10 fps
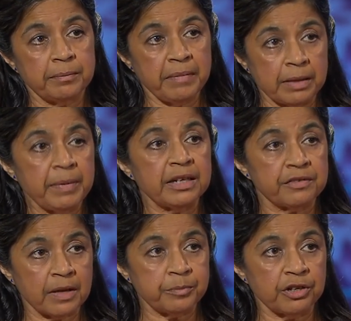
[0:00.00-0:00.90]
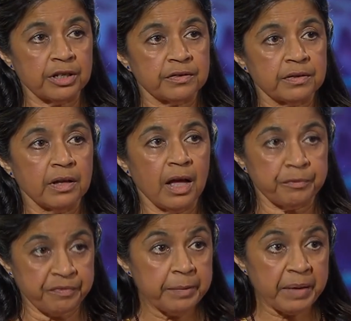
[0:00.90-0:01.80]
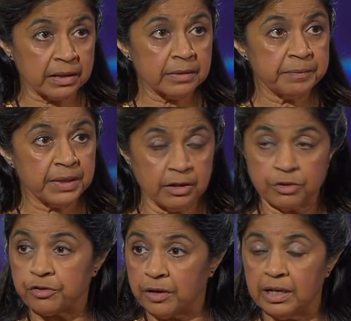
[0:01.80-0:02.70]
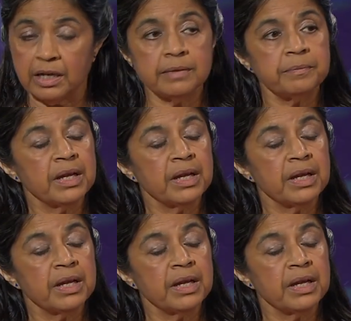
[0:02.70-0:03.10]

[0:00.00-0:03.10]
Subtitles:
mathematics subjects are female in Australia,